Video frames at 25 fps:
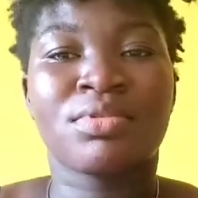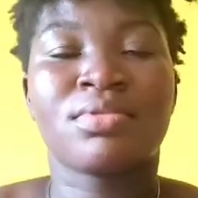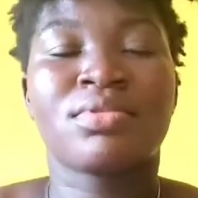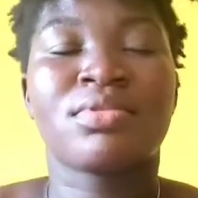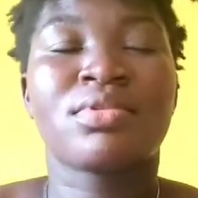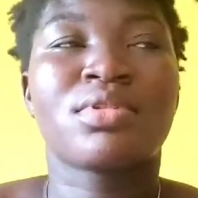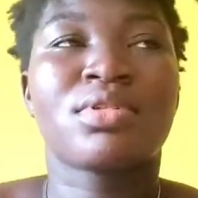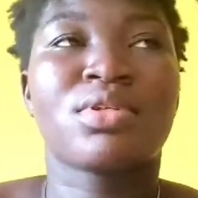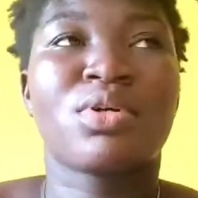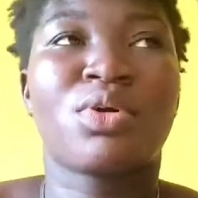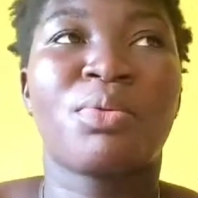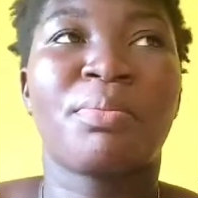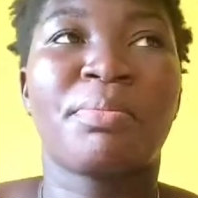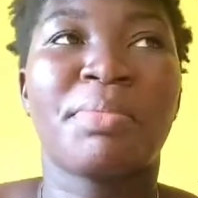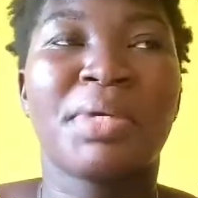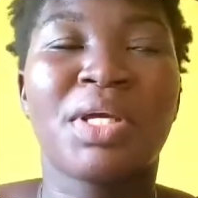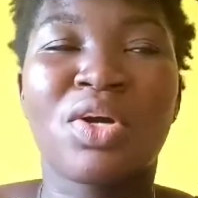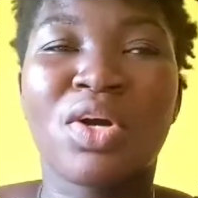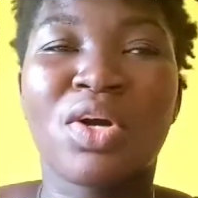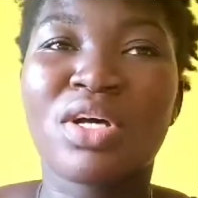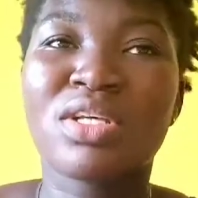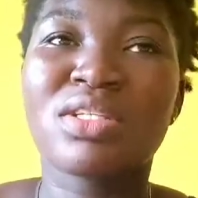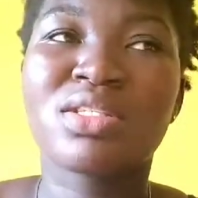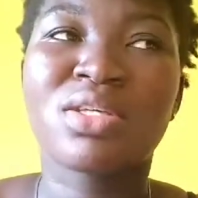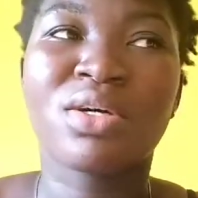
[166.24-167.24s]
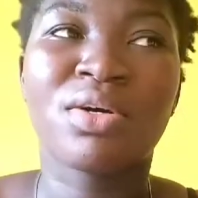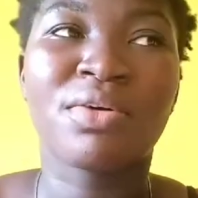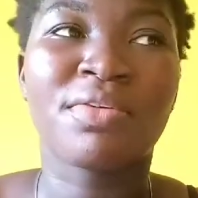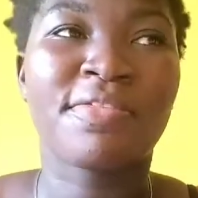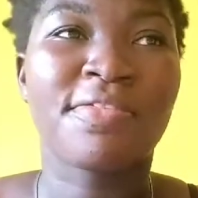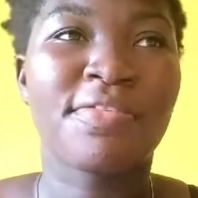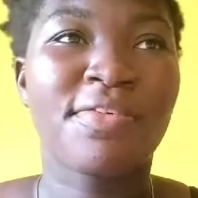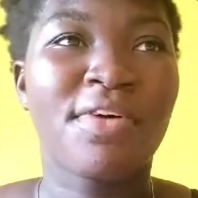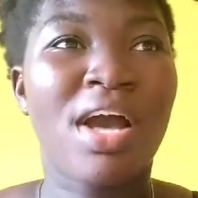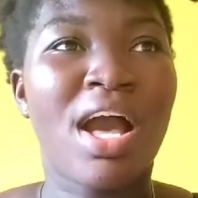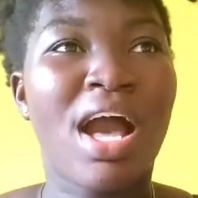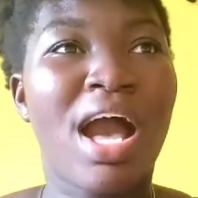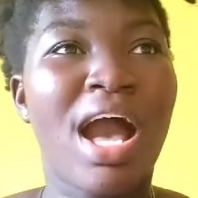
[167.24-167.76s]
So because of
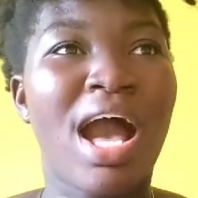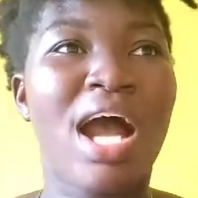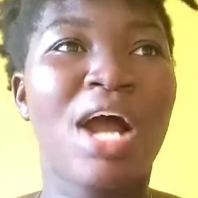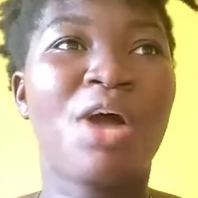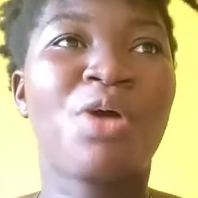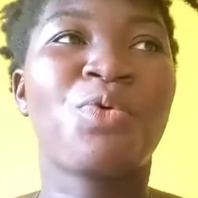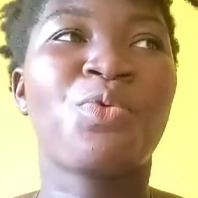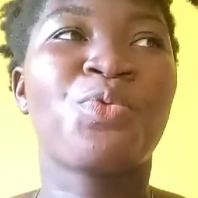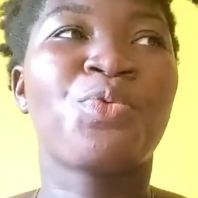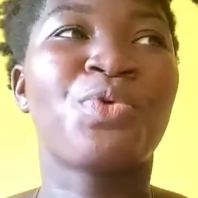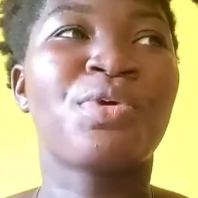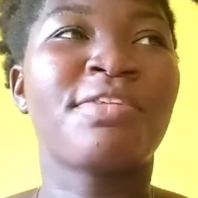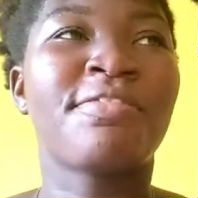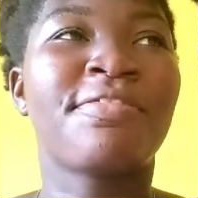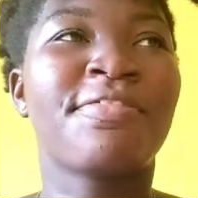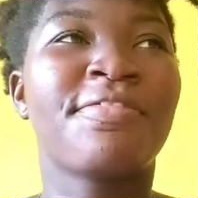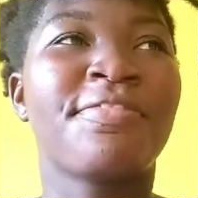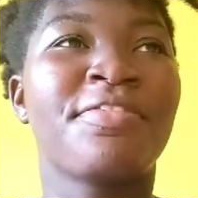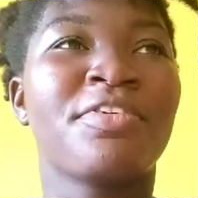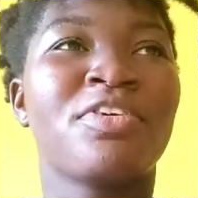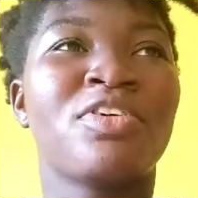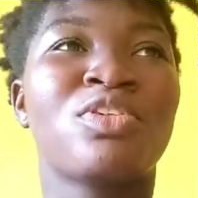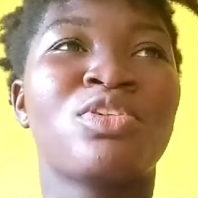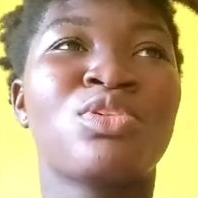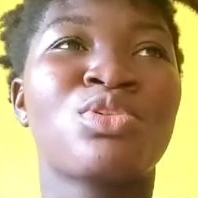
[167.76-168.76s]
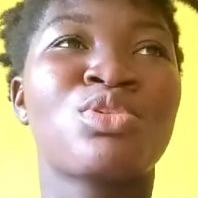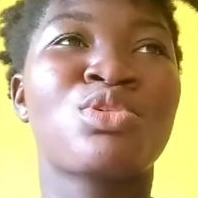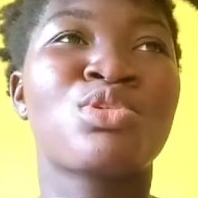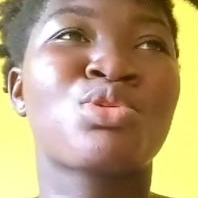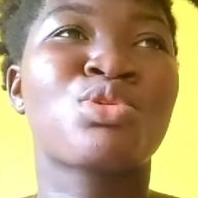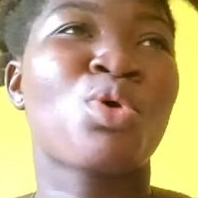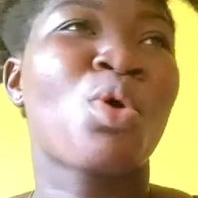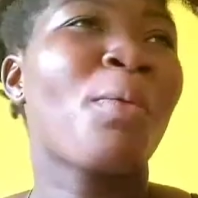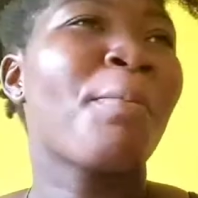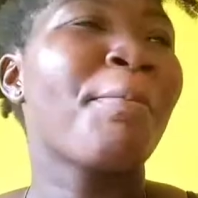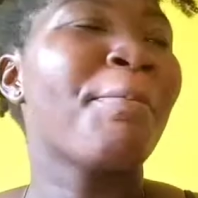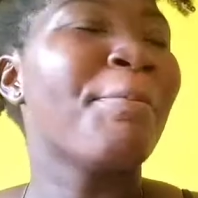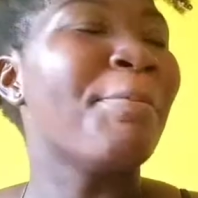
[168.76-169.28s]
how we feel
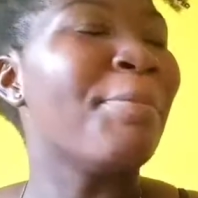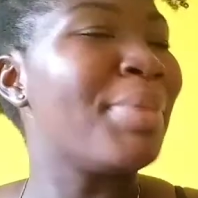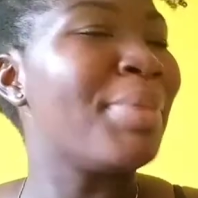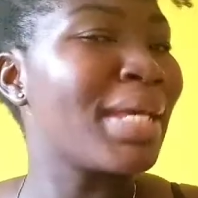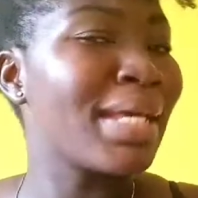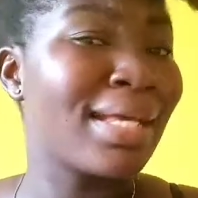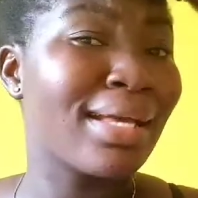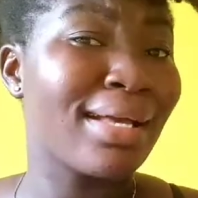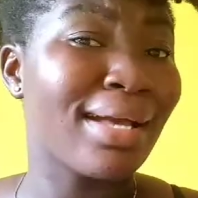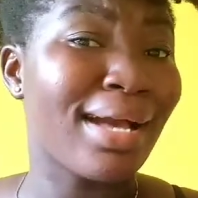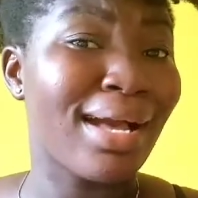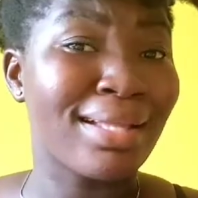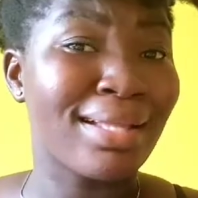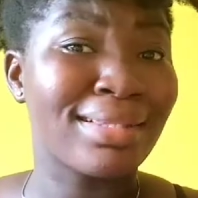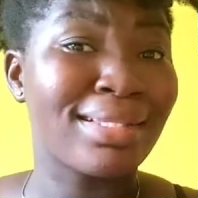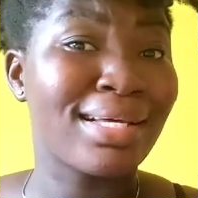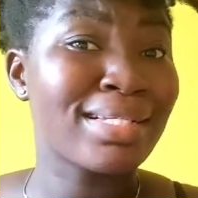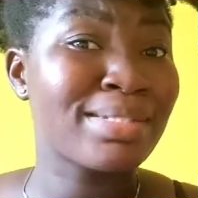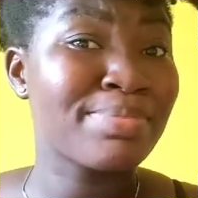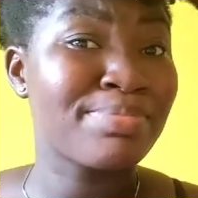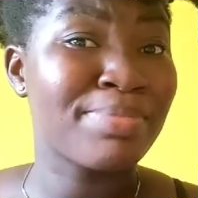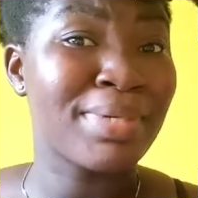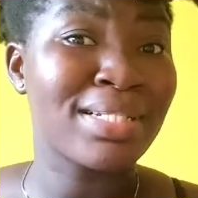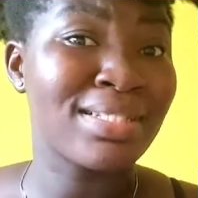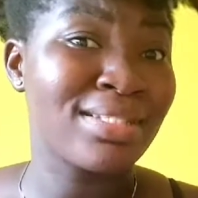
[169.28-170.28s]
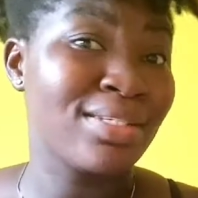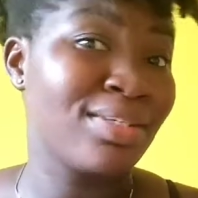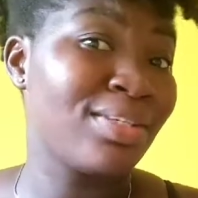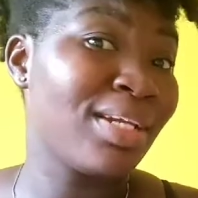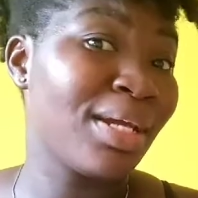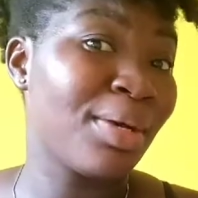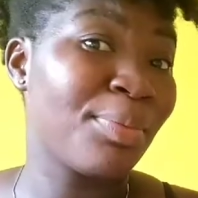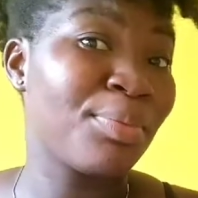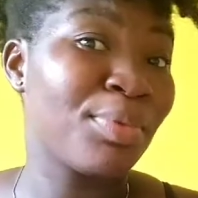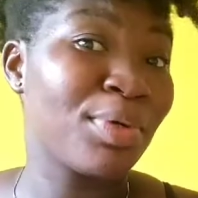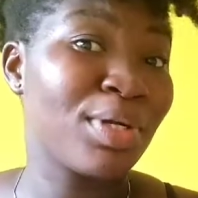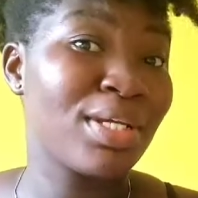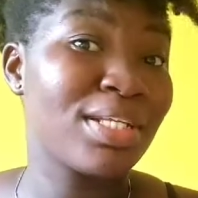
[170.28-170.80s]
so big at that particular
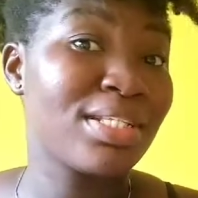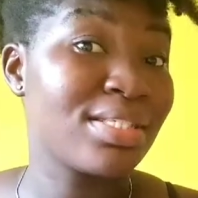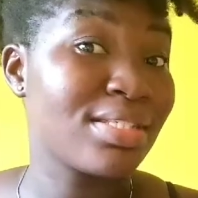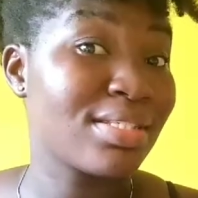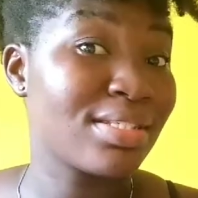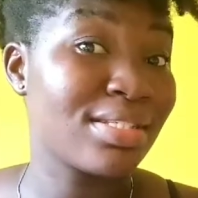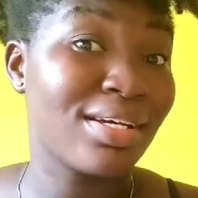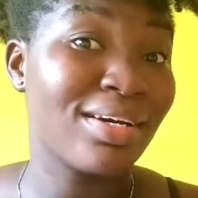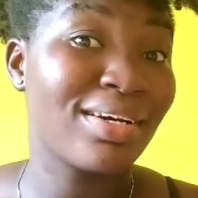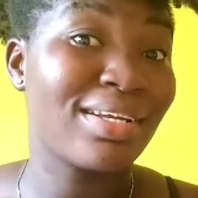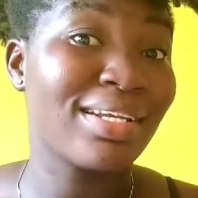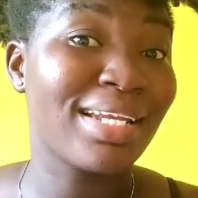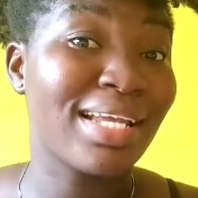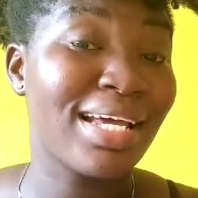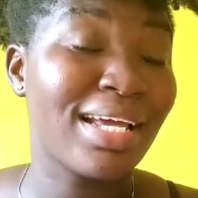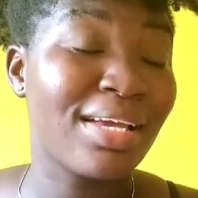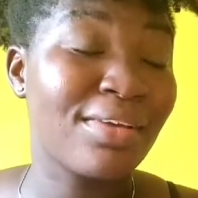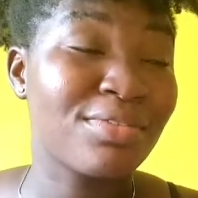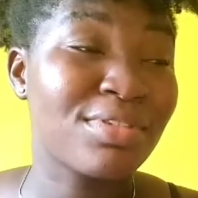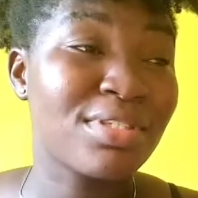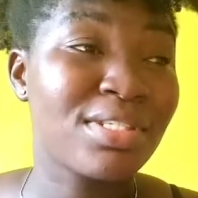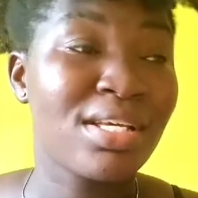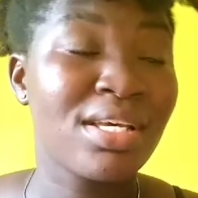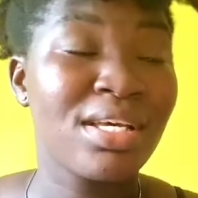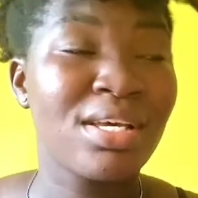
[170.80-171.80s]
point in our lives,